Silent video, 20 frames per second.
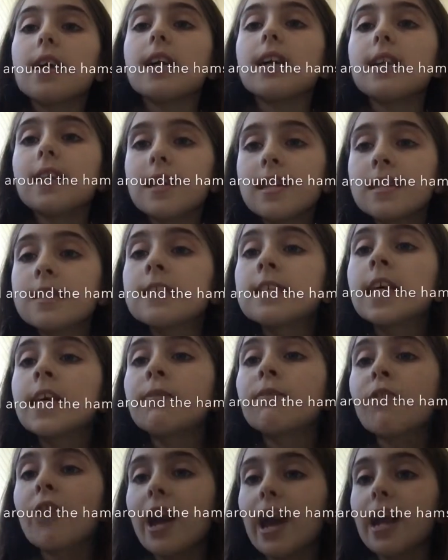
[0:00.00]
It is
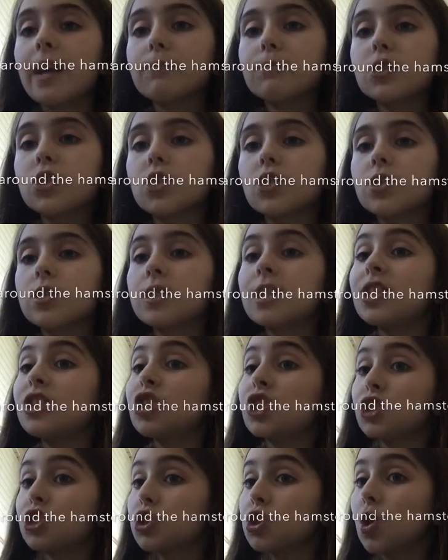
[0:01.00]
safe for hamsters, they
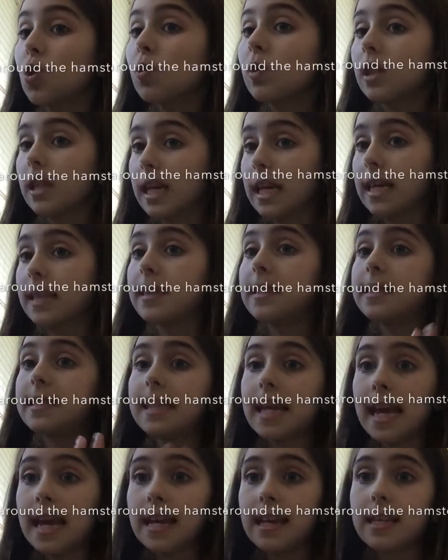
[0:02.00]
just don't like the
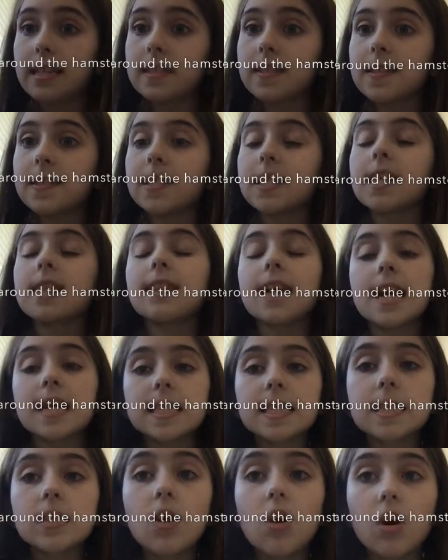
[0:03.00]
taste,
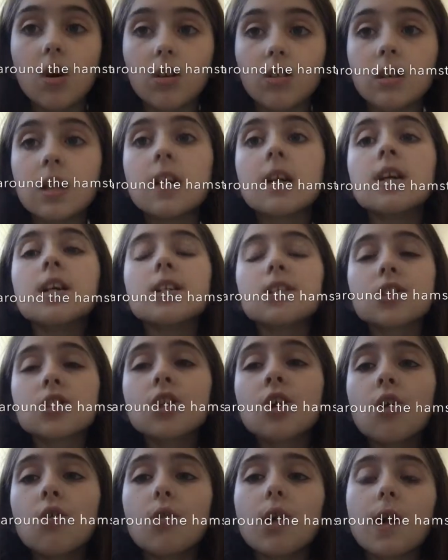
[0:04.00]
that's all.
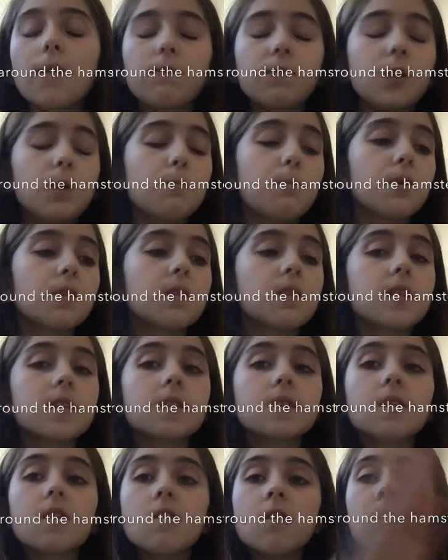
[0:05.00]
So if you put
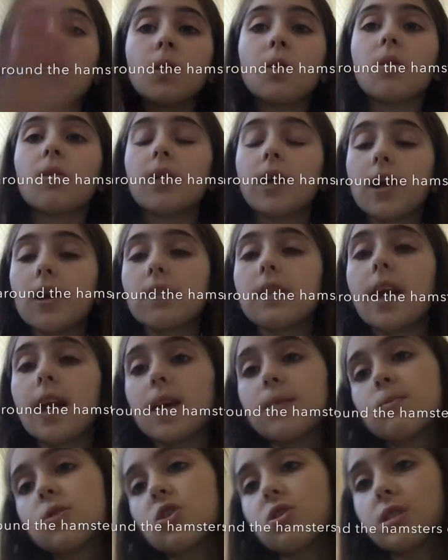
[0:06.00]
this all around the
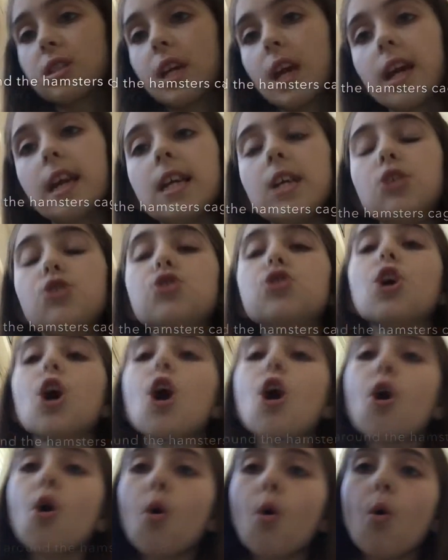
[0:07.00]
hamster's cage,
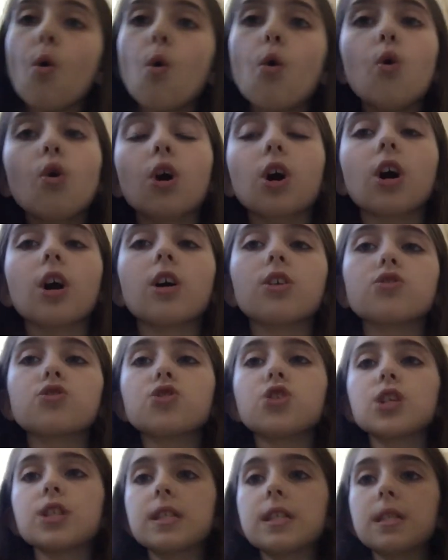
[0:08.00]
or
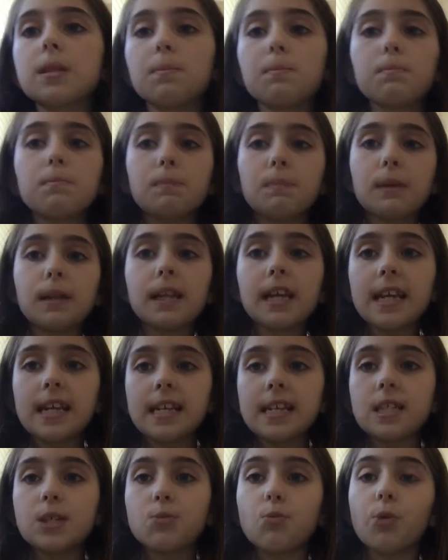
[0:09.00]
just the
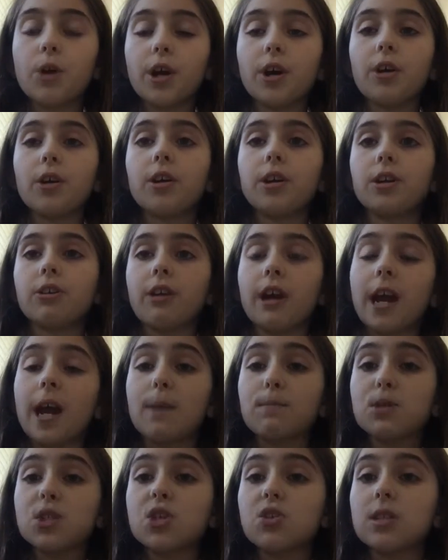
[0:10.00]
place where your
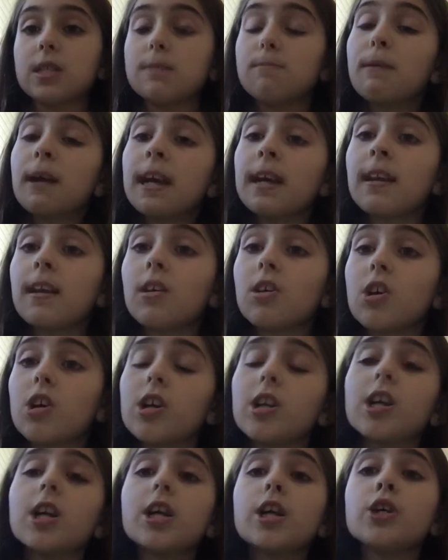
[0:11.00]
hamster is biting
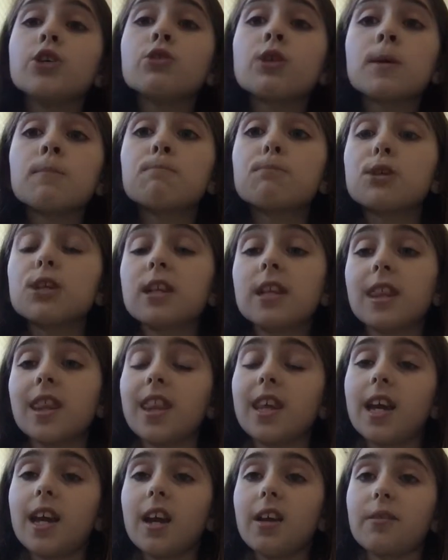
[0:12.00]
on, you can put it
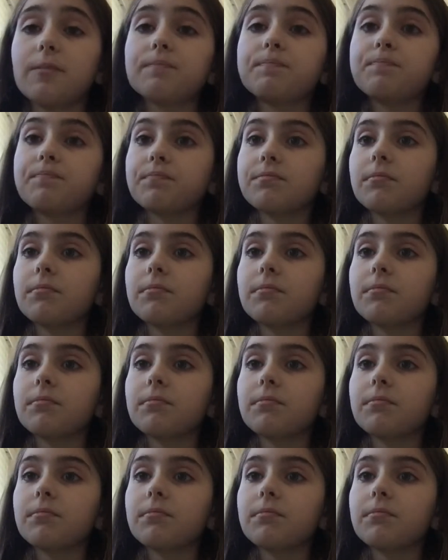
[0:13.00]
there,